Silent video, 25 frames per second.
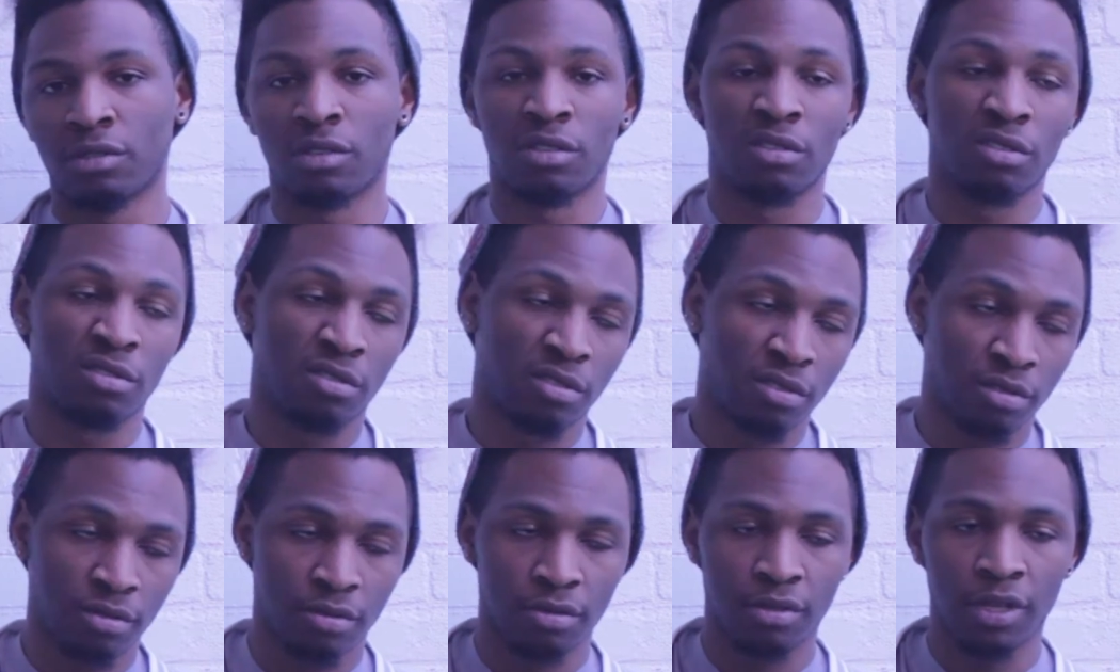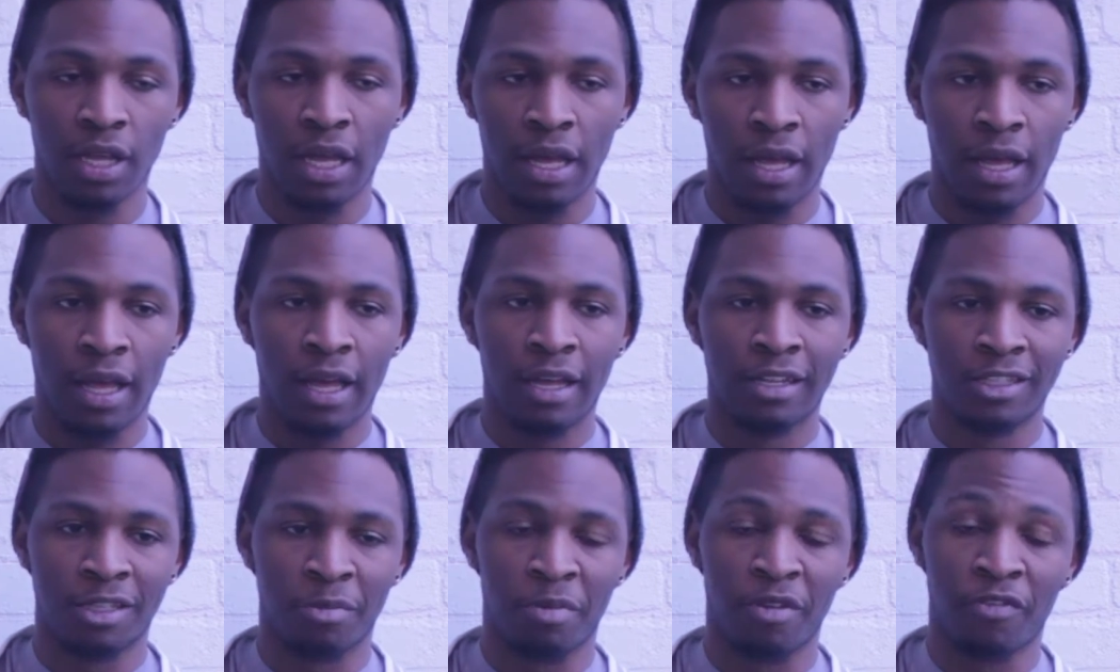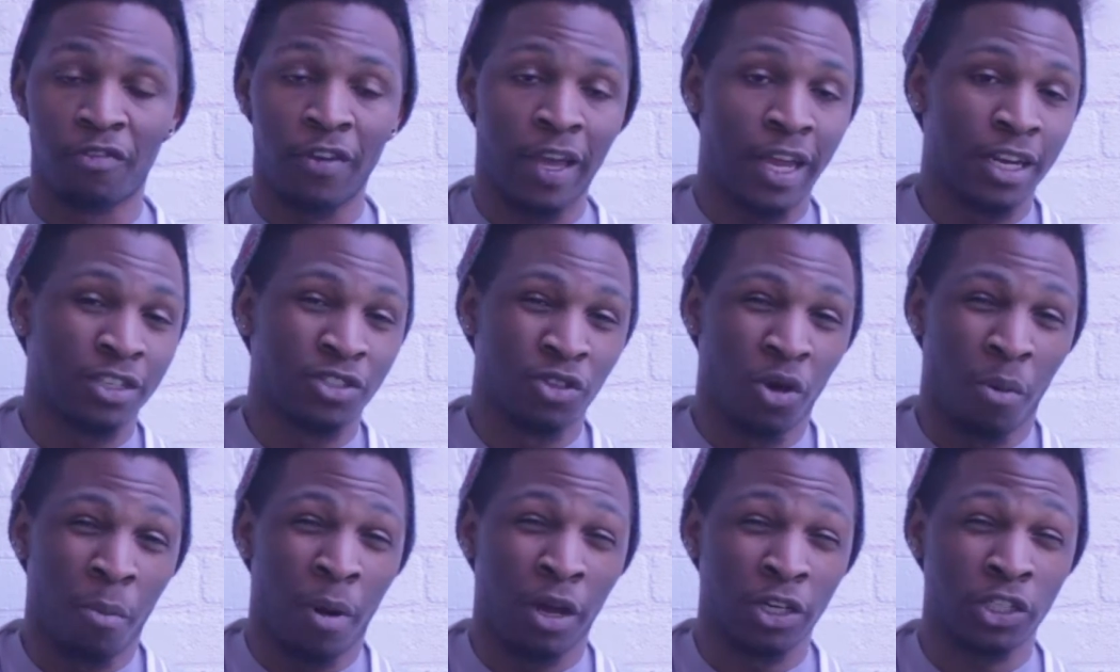because to be fair, there's
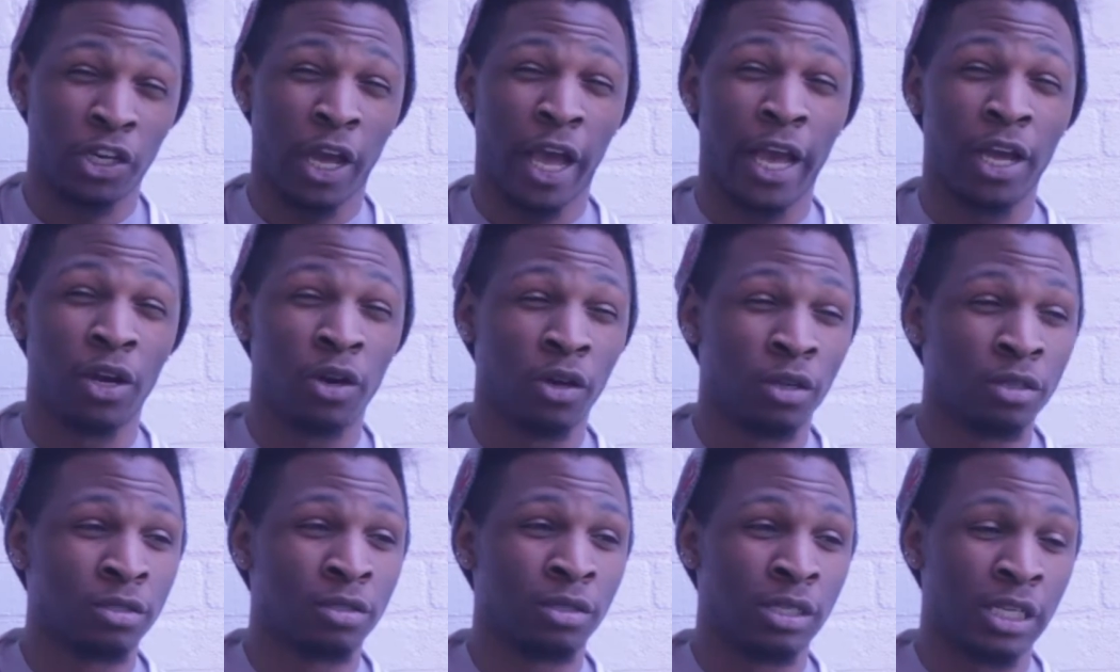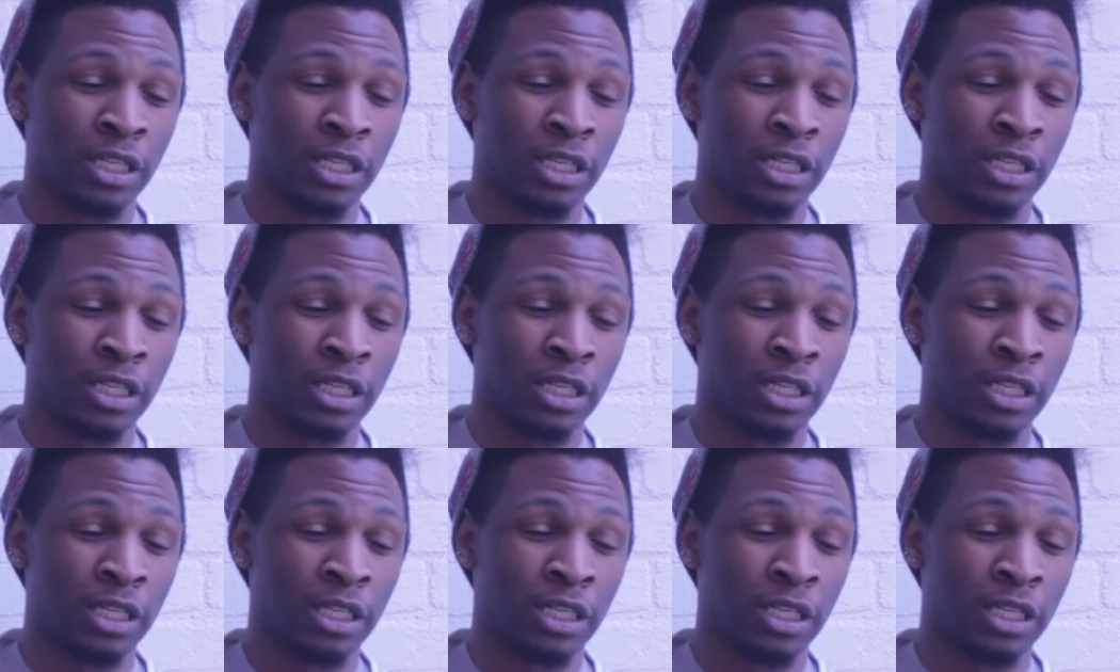not much going on.